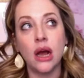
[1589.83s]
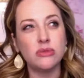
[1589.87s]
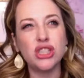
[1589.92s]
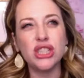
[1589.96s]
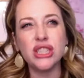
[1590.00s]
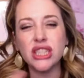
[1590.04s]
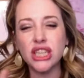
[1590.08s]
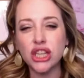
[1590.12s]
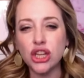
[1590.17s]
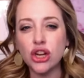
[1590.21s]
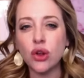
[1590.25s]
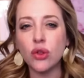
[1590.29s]

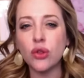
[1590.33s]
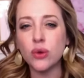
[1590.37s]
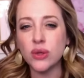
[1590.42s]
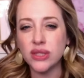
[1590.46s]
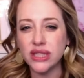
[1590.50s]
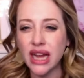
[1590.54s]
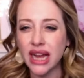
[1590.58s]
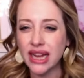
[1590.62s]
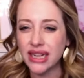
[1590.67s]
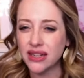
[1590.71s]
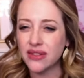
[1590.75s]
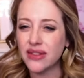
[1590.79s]
just, you know,
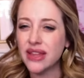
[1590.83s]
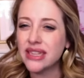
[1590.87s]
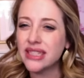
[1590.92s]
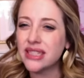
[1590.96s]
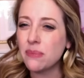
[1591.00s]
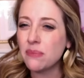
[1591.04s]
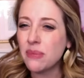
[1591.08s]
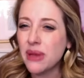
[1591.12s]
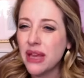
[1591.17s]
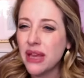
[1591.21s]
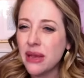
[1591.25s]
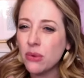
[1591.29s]
those kind of things
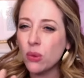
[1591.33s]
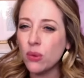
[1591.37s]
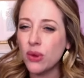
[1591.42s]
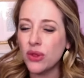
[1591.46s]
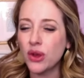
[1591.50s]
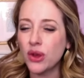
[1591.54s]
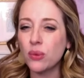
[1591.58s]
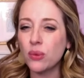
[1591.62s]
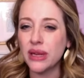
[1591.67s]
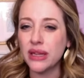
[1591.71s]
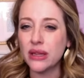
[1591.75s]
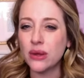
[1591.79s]
that people, when
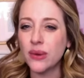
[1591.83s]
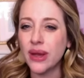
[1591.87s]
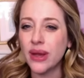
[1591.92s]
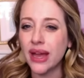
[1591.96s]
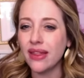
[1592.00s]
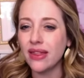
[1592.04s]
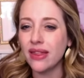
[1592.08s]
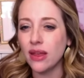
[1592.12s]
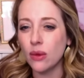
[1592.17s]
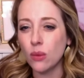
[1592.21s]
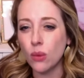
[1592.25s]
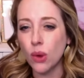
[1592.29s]
they're
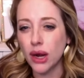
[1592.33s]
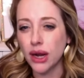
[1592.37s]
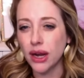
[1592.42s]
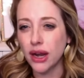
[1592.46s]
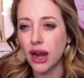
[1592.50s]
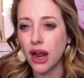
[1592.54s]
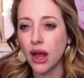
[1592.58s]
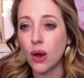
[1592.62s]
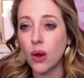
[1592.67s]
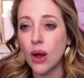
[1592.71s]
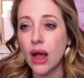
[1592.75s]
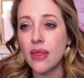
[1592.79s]
relocating, they want to
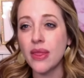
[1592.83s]
know.